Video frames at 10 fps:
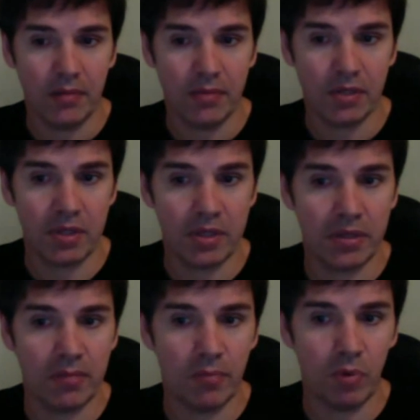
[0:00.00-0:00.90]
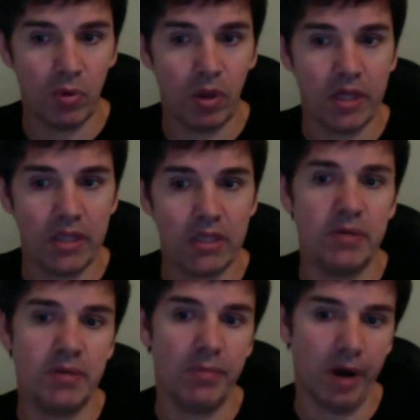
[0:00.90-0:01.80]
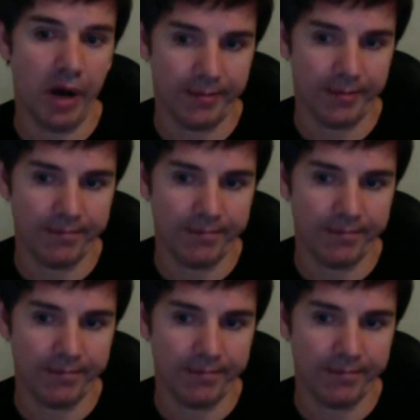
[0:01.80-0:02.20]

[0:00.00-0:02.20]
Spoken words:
So they're more likely to be a buyer.